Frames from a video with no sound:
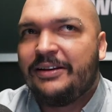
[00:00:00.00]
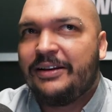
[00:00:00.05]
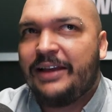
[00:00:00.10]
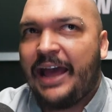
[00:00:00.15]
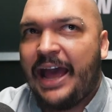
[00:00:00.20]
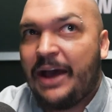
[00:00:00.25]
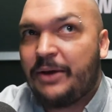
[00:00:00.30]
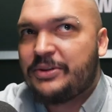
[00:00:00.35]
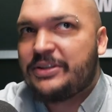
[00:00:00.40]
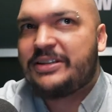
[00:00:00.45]

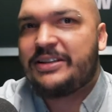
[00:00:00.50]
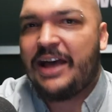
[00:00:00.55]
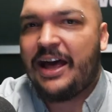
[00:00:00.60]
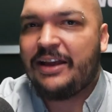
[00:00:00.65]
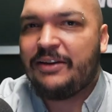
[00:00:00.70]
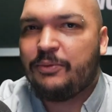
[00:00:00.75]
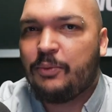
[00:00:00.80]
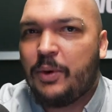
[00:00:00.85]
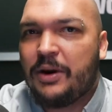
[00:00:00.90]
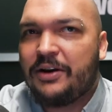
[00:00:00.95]
outside
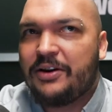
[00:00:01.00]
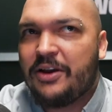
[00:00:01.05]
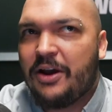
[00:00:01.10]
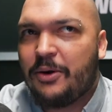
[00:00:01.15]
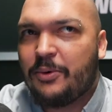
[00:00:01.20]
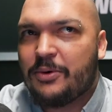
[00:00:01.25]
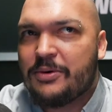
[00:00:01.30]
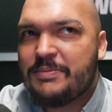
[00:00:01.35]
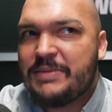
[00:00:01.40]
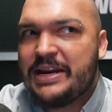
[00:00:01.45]
of where y'all
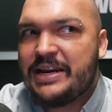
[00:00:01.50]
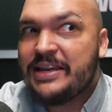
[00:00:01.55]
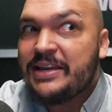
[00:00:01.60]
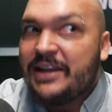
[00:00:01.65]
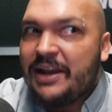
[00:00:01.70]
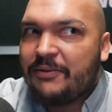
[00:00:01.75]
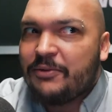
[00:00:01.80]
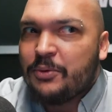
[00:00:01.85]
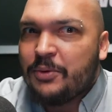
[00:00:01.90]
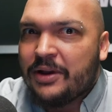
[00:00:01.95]
were meeting
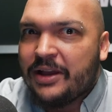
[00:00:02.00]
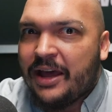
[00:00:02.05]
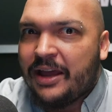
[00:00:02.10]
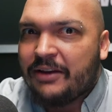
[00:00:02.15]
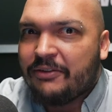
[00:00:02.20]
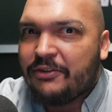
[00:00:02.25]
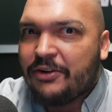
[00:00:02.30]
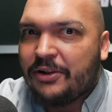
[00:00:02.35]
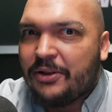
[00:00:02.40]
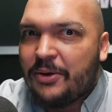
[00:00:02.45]
and everyone kind
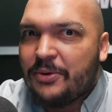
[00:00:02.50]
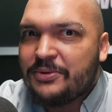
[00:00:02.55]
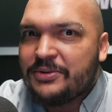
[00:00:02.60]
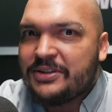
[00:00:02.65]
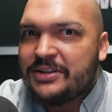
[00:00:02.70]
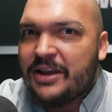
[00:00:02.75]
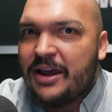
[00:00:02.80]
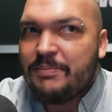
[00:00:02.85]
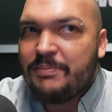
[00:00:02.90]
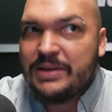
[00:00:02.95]
of
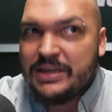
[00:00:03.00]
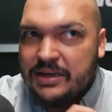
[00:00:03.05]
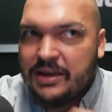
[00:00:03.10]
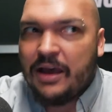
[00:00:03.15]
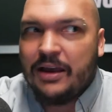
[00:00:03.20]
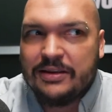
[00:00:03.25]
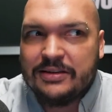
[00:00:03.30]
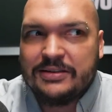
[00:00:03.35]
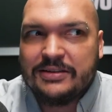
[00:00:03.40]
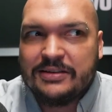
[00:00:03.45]
closed up
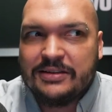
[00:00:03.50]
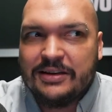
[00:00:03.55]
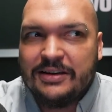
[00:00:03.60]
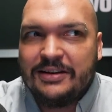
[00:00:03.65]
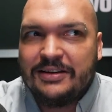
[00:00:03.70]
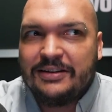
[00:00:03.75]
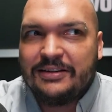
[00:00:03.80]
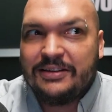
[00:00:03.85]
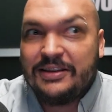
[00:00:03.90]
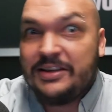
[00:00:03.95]
because
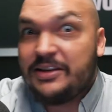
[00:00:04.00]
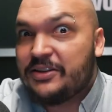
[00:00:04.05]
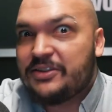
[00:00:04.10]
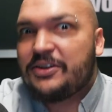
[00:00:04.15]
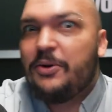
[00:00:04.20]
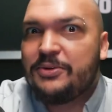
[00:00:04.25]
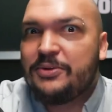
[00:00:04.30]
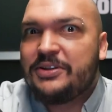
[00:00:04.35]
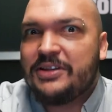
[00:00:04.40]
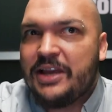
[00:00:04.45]
the
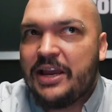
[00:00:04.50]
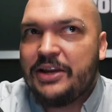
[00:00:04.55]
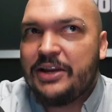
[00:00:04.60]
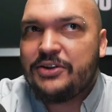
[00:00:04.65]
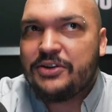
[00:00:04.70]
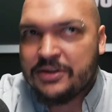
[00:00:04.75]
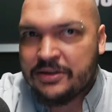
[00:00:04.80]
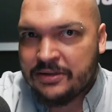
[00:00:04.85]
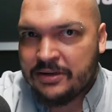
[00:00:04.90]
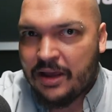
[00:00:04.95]

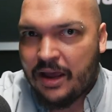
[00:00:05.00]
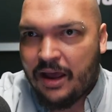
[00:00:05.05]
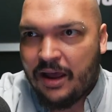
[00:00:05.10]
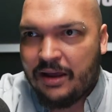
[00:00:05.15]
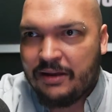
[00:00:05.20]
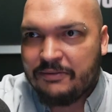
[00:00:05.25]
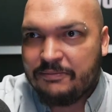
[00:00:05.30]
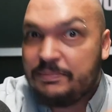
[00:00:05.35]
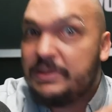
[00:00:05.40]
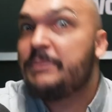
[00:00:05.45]
association
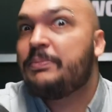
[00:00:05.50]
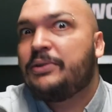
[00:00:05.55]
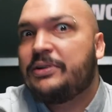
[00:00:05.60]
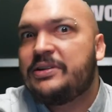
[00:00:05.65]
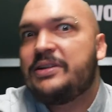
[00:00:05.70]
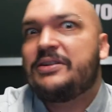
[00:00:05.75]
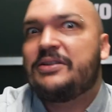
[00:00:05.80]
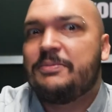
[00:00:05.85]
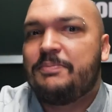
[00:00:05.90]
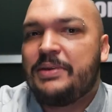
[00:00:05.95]
of people
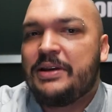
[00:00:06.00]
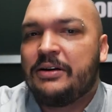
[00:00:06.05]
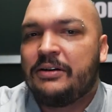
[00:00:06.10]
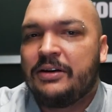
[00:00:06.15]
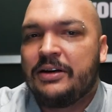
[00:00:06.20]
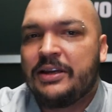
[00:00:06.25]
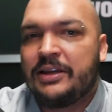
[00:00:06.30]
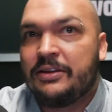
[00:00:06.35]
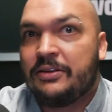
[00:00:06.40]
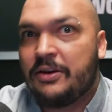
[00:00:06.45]

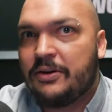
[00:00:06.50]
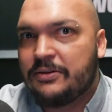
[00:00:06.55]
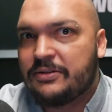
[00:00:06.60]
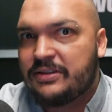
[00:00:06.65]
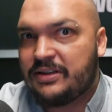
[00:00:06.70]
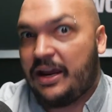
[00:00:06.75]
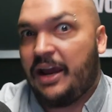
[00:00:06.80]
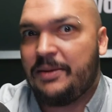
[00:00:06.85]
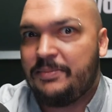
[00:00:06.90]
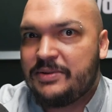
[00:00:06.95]
disappearing in
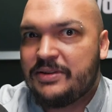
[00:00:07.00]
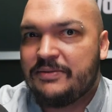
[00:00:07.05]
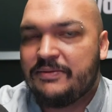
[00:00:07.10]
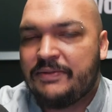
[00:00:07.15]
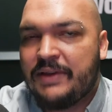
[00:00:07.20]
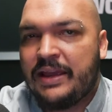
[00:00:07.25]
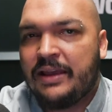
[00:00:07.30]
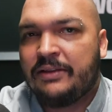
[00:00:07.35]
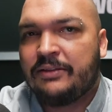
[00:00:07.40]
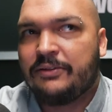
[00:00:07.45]
those types of
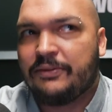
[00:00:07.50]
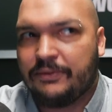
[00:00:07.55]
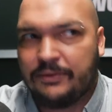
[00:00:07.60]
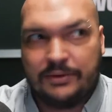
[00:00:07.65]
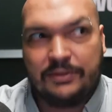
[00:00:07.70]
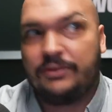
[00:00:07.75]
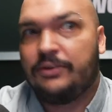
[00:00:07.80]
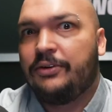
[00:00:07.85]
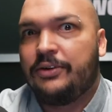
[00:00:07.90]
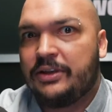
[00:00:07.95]
vans for
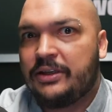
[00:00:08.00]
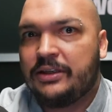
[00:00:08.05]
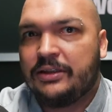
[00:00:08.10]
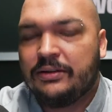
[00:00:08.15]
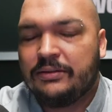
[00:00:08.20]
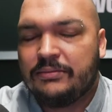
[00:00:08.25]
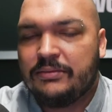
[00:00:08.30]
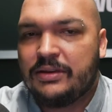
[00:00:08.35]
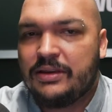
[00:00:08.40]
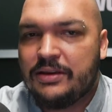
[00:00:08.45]

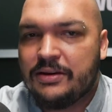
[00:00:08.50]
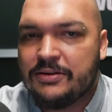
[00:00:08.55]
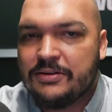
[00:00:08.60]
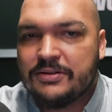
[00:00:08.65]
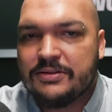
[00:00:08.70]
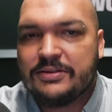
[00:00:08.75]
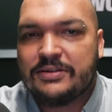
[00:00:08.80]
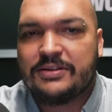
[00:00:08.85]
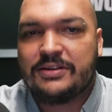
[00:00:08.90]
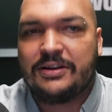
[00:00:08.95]
thirty
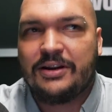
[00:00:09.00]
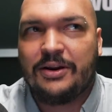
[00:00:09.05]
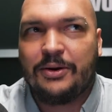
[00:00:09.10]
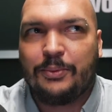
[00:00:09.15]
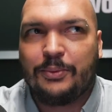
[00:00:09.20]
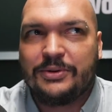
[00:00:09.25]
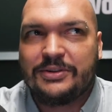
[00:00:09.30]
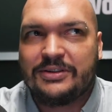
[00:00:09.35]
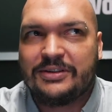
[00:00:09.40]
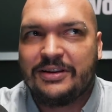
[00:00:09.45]
years, you know,
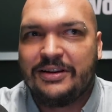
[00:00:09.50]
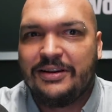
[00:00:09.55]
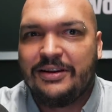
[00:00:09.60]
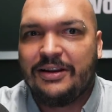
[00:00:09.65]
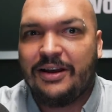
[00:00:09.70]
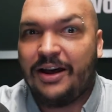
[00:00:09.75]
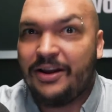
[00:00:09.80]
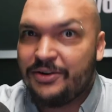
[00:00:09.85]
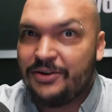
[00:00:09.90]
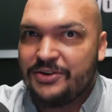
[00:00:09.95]
was
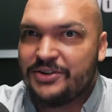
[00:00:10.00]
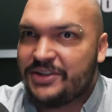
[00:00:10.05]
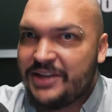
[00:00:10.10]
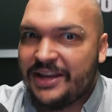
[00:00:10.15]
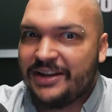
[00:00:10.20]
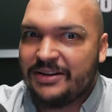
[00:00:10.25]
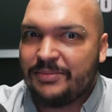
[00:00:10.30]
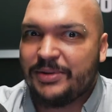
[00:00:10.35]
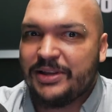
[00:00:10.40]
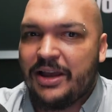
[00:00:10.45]

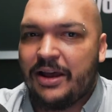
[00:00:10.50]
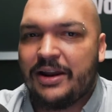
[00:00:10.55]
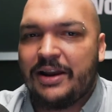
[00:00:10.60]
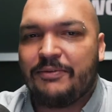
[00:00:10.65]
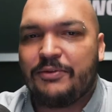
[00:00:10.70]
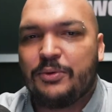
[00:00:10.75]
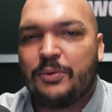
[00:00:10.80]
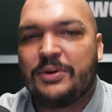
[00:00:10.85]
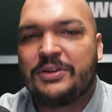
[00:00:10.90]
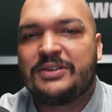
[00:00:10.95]
understandably on
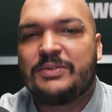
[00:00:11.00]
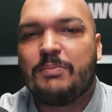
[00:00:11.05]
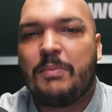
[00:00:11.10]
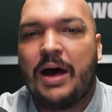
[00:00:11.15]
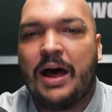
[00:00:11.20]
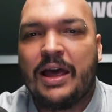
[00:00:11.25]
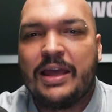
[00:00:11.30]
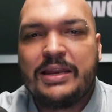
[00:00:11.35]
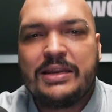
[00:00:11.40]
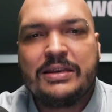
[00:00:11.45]
everyone's
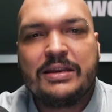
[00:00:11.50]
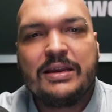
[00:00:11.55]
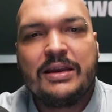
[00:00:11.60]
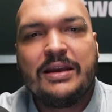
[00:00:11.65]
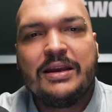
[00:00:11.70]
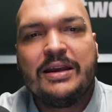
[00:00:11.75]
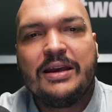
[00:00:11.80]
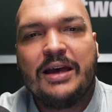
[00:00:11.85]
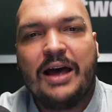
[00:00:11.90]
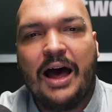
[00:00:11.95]
mind.
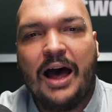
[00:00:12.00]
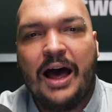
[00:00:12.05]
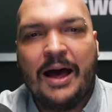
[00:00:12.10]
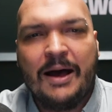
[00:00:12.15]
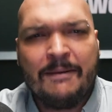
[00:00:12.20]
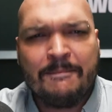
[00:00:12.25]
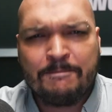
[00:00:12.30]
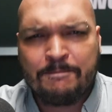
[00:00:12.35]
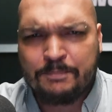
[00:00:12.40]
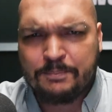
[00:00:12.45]

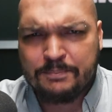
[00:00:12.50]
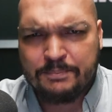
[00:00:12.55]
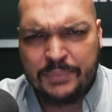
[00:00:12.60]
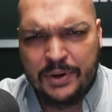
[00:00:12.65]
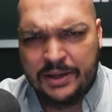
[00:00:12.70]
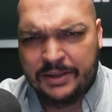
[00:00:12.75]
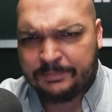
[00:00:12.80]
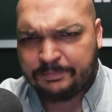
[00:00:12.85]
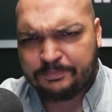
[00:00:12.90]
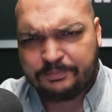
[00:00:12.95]
Um,
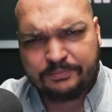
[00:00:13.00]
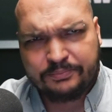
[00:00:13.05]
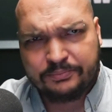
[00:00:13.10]
but,